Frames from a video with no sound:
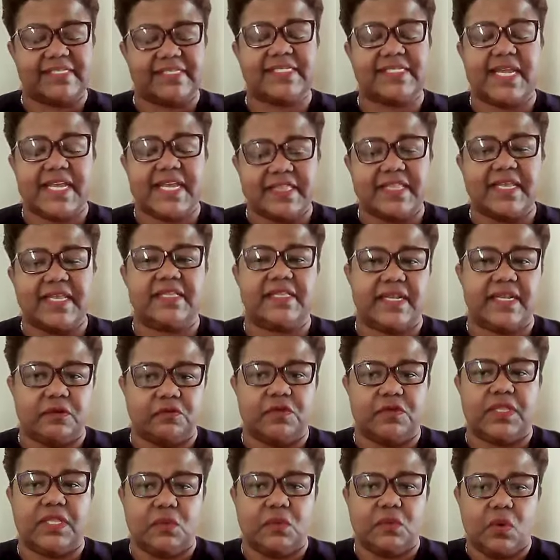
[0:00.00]
second thing that I
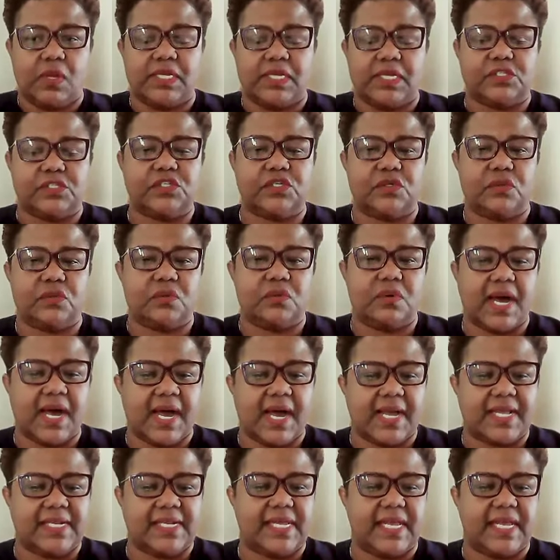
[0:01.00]
really wanted to
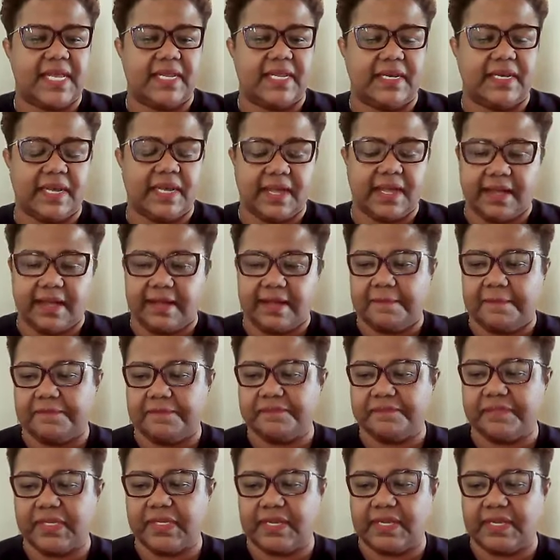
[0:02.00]
highlight
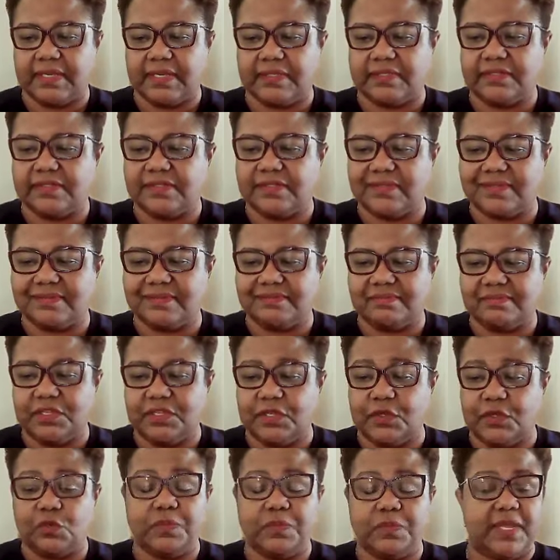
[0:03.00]
is
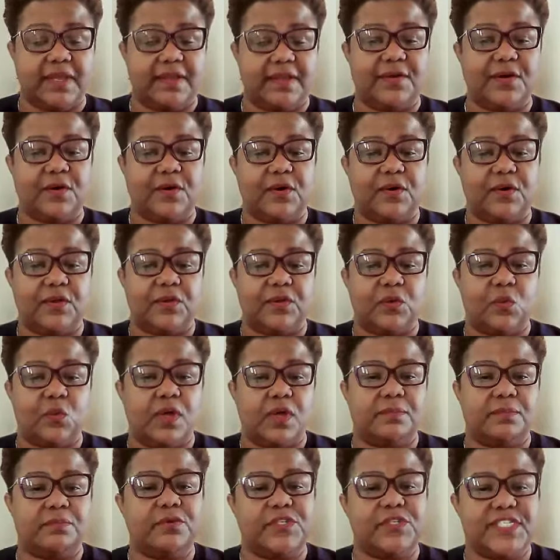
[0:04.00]
you being called a
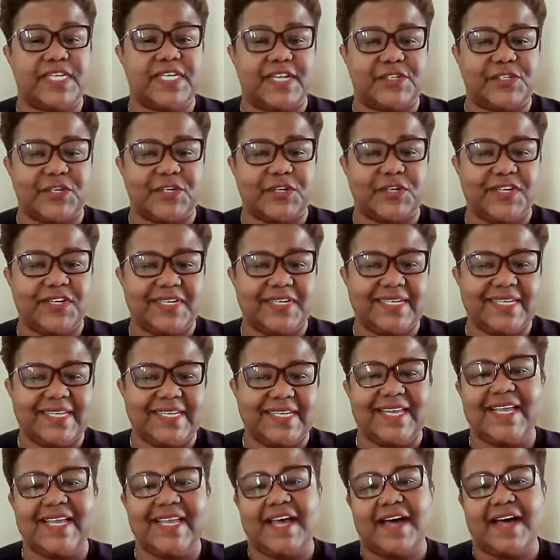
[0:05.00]
one percenter.
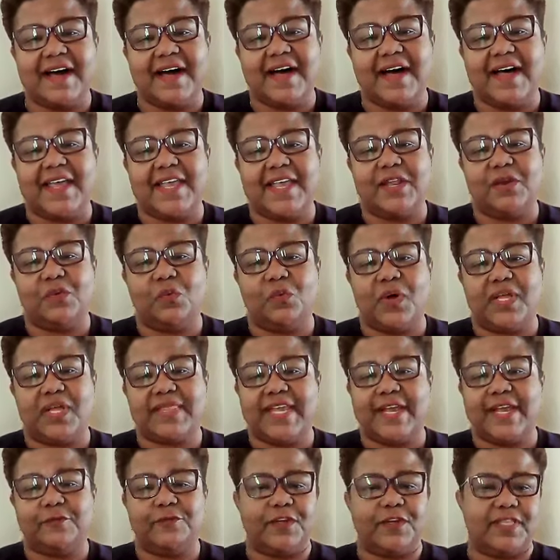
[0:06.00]
And
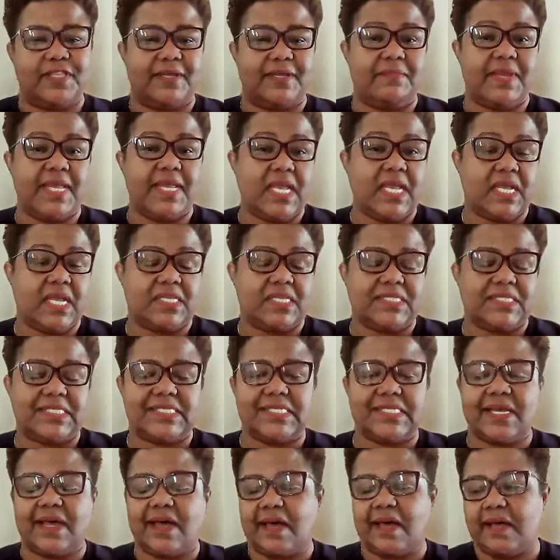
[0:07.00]
what that really
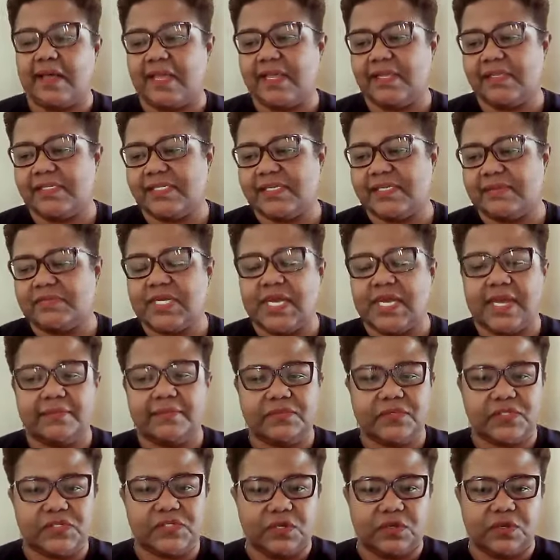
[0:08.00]
means. And
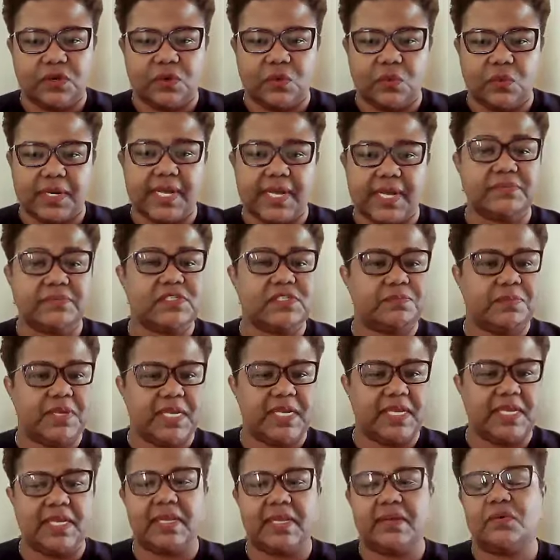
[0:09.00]
sometimes, when I'm
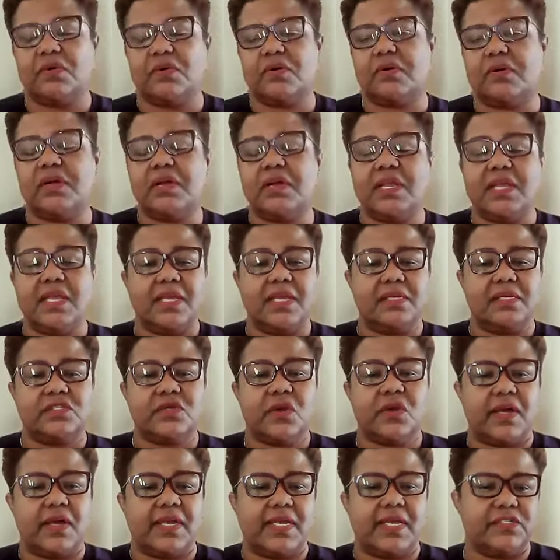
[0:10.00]
speaking or
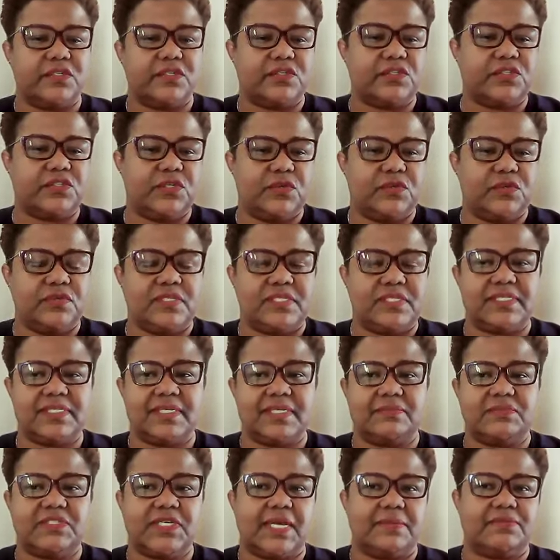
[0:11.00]
talking to
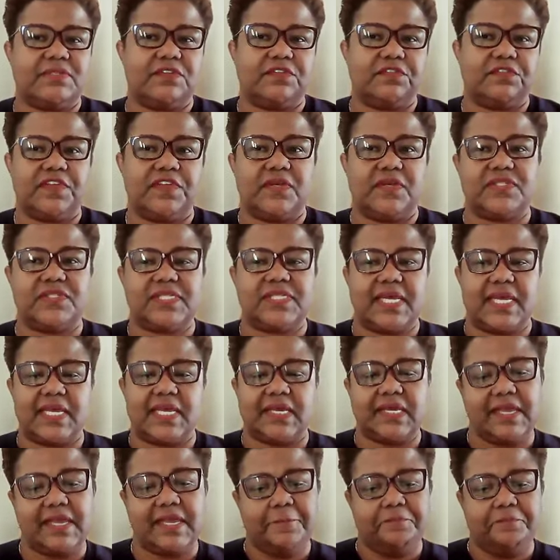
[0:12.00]
students, sometimes it feels
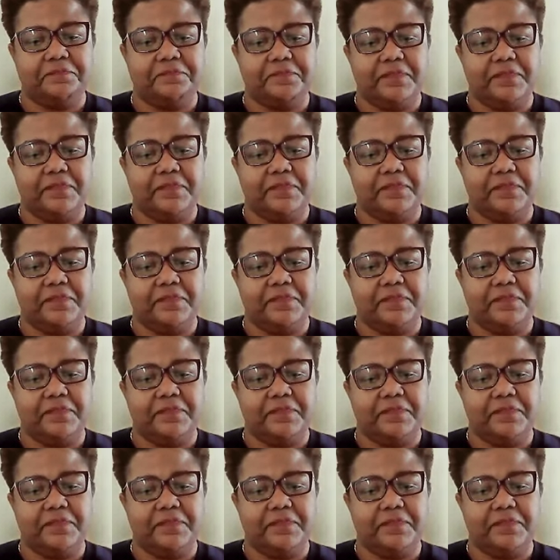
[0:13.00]
like